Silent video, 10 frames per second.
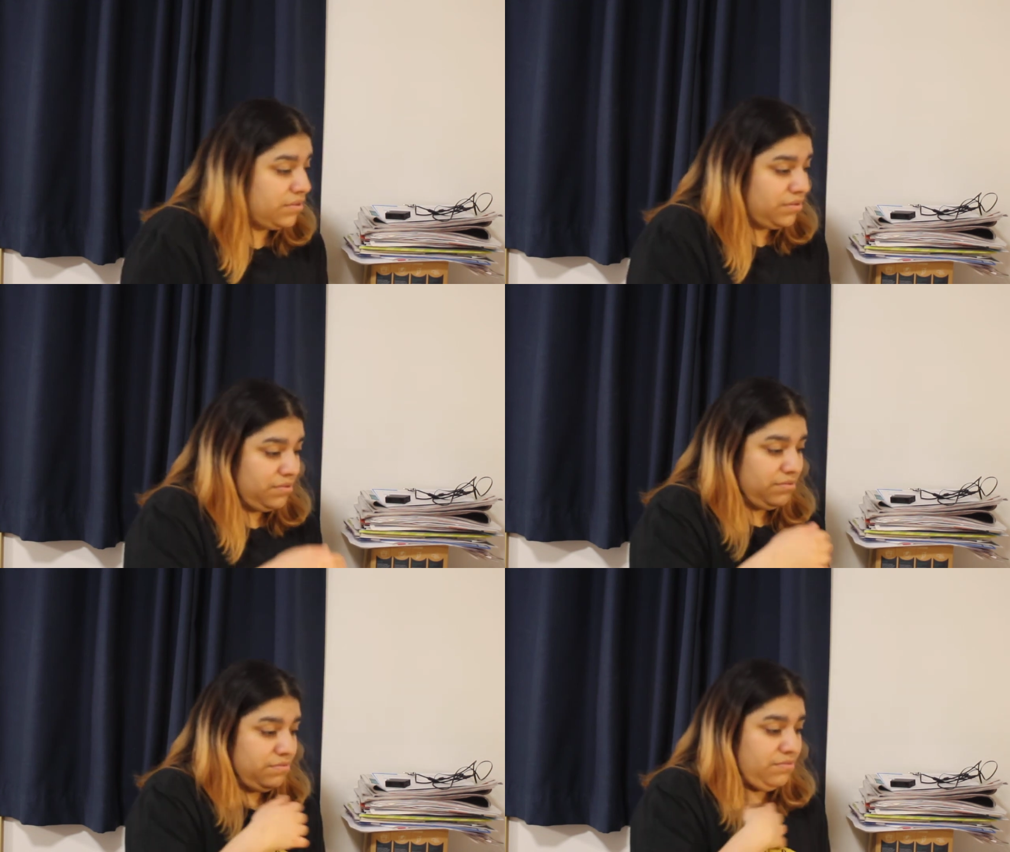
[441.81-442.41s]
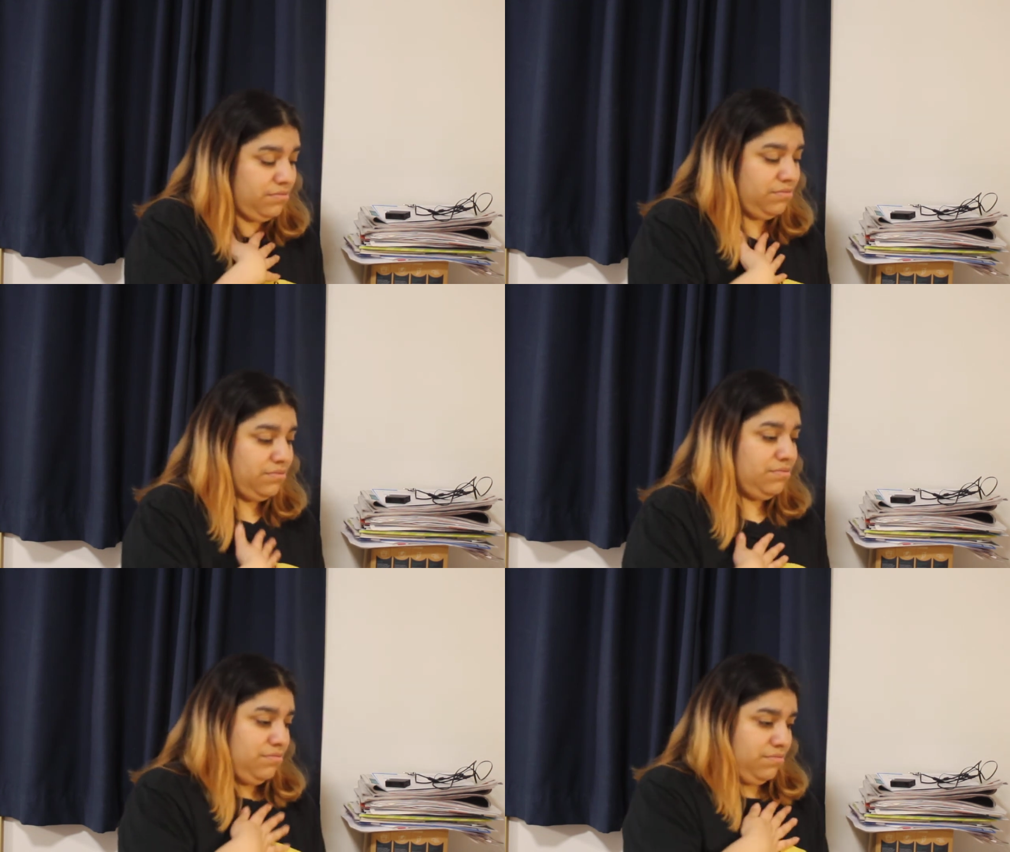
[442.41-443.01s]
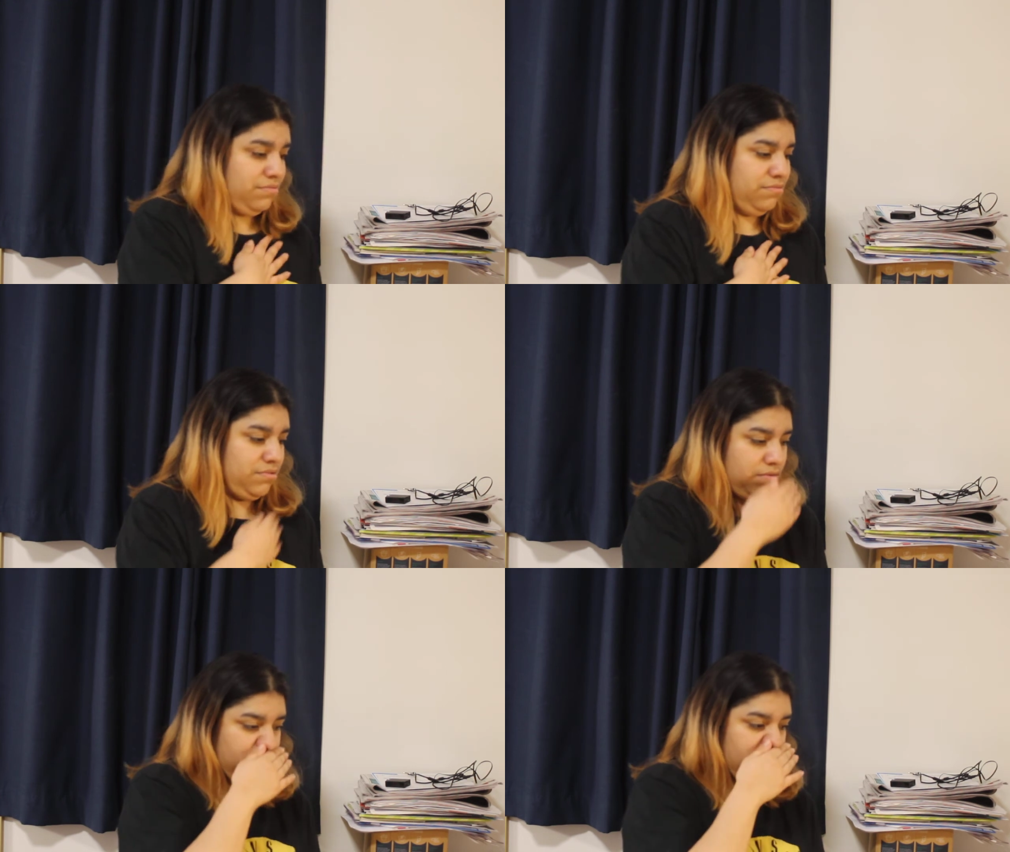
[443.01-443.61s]

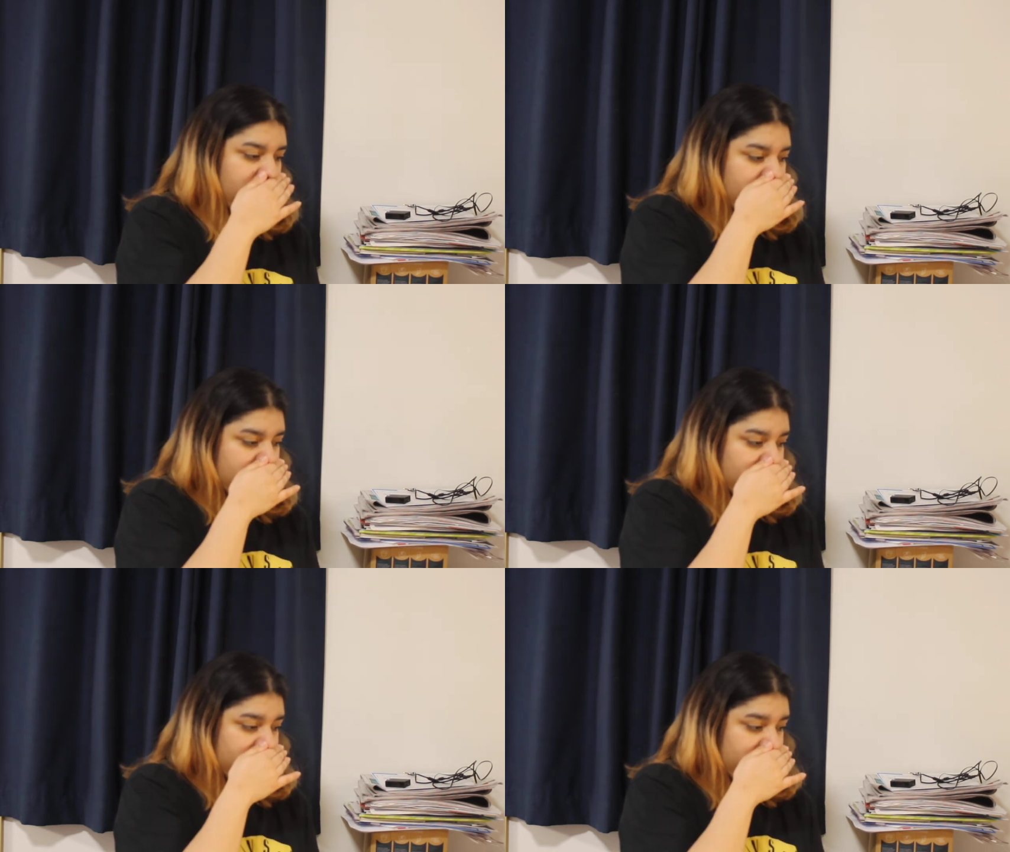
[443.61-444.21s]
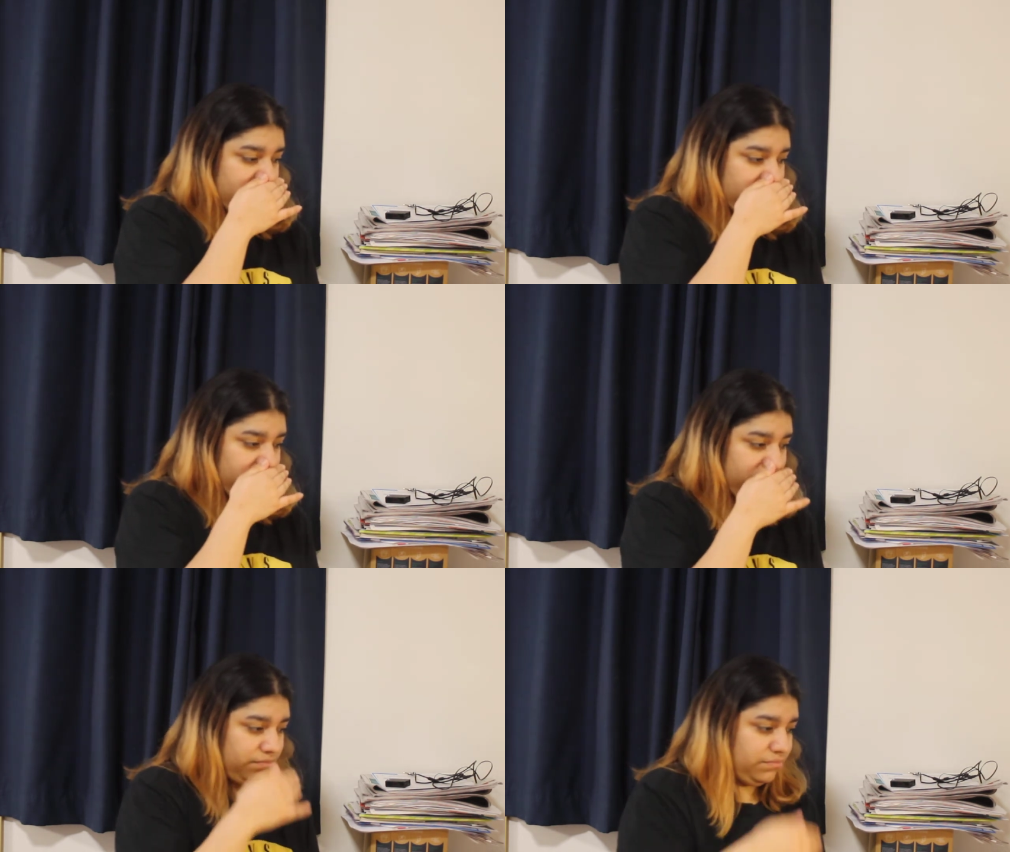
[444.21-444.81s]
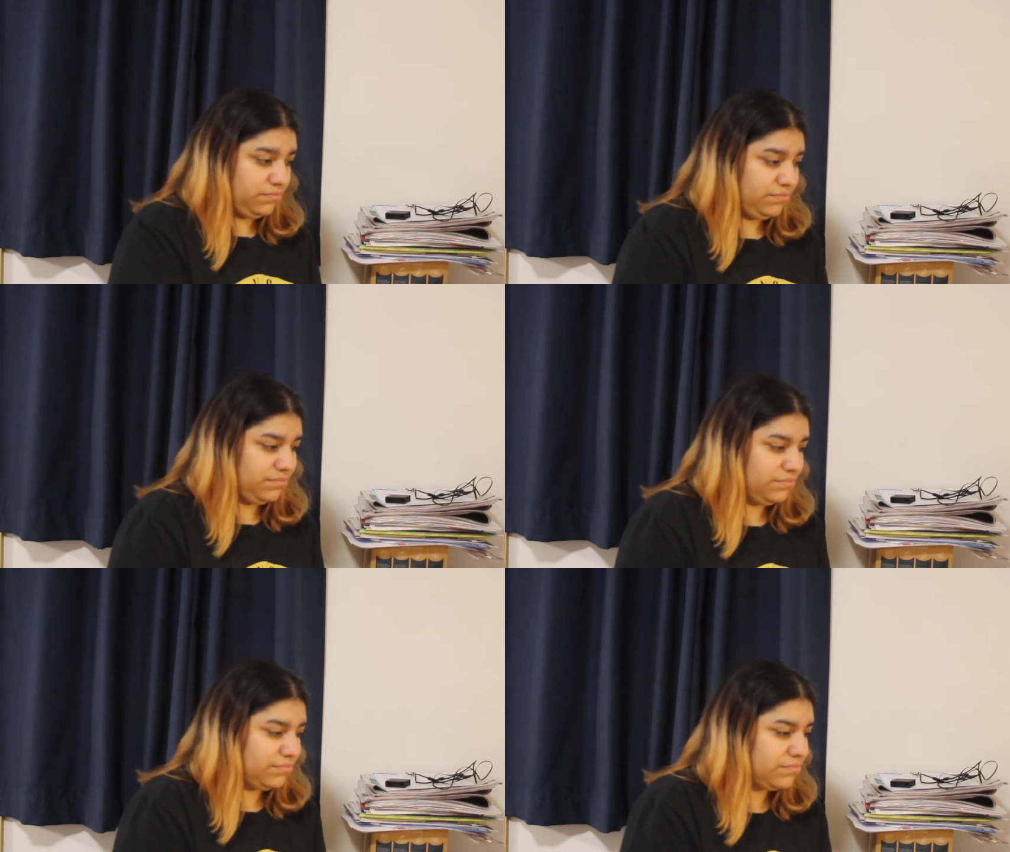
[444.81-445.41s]

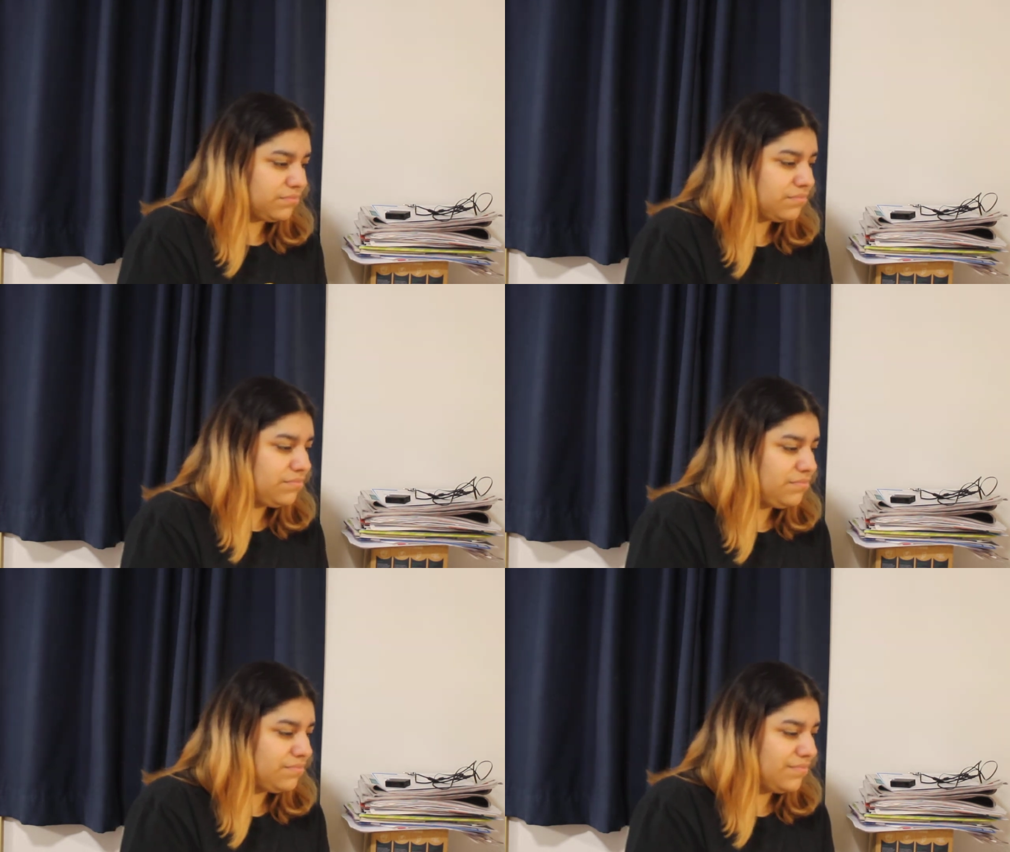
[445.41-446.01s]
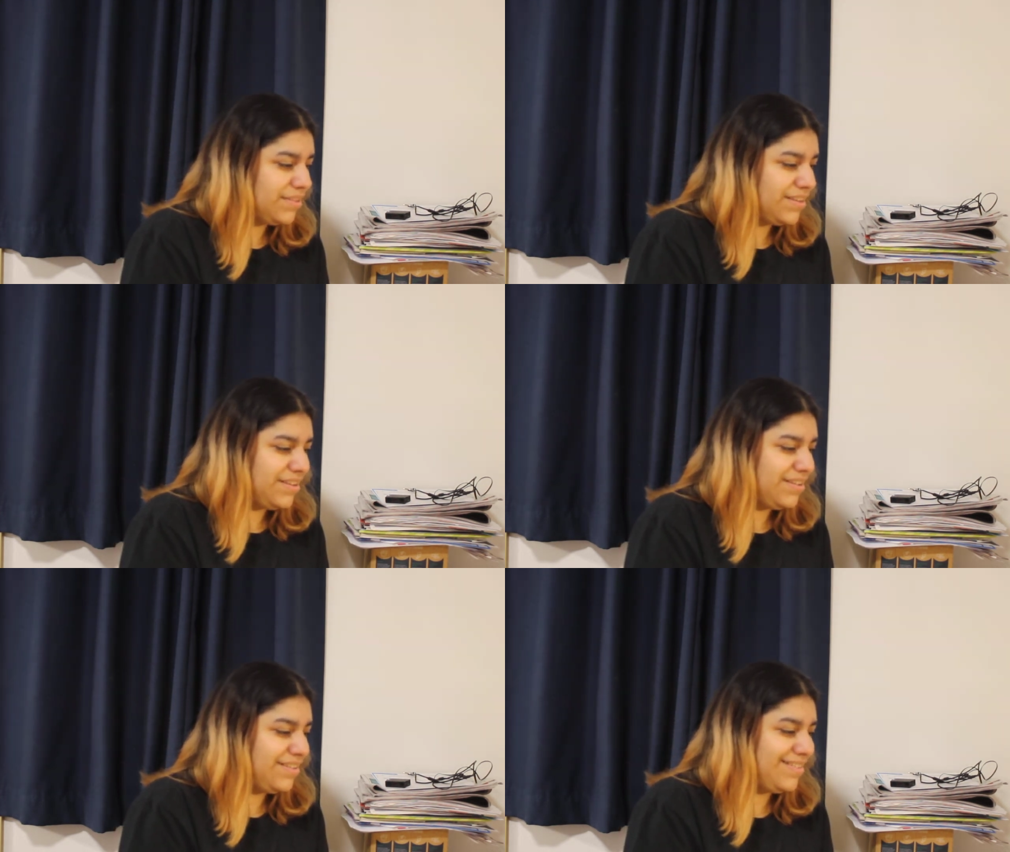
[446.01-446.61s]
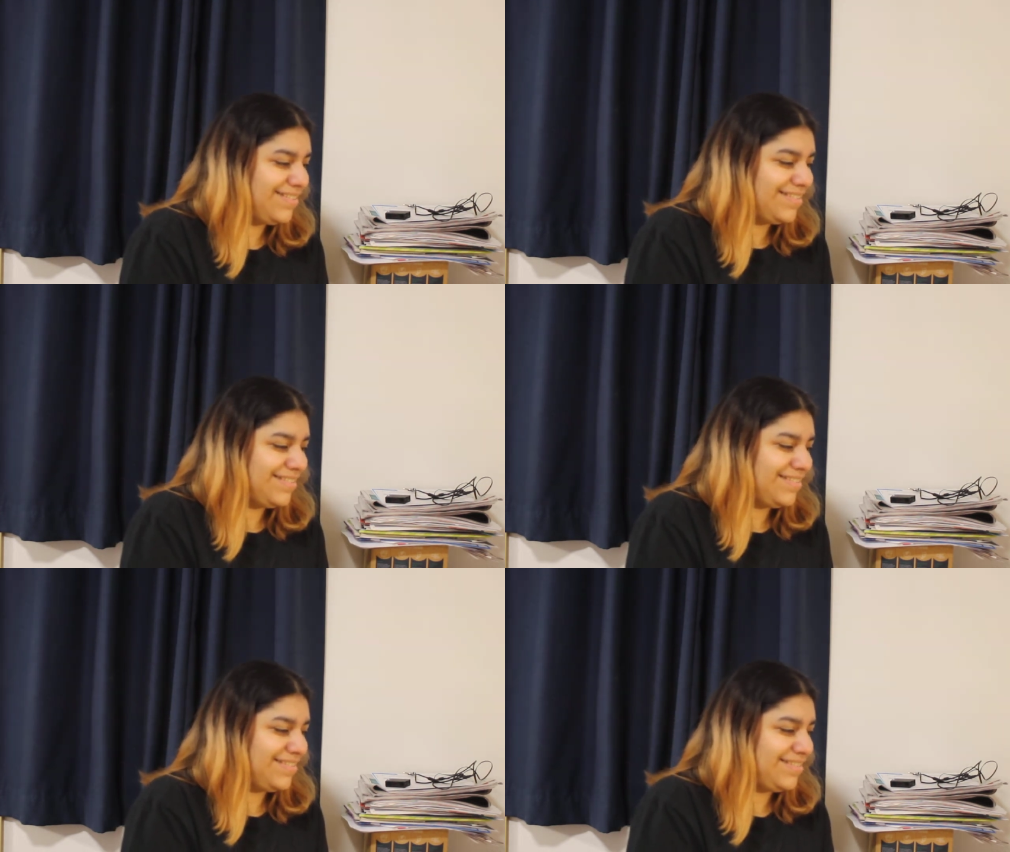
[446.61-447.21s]

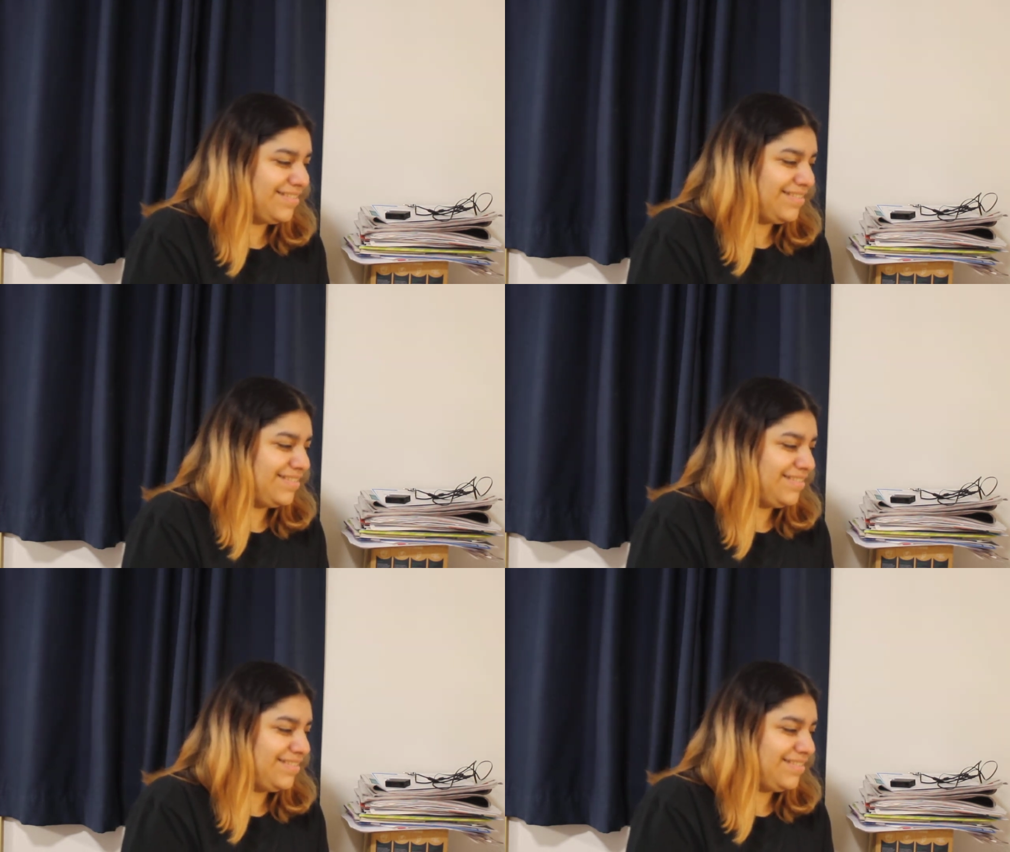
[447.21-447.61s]
Nobody speaks.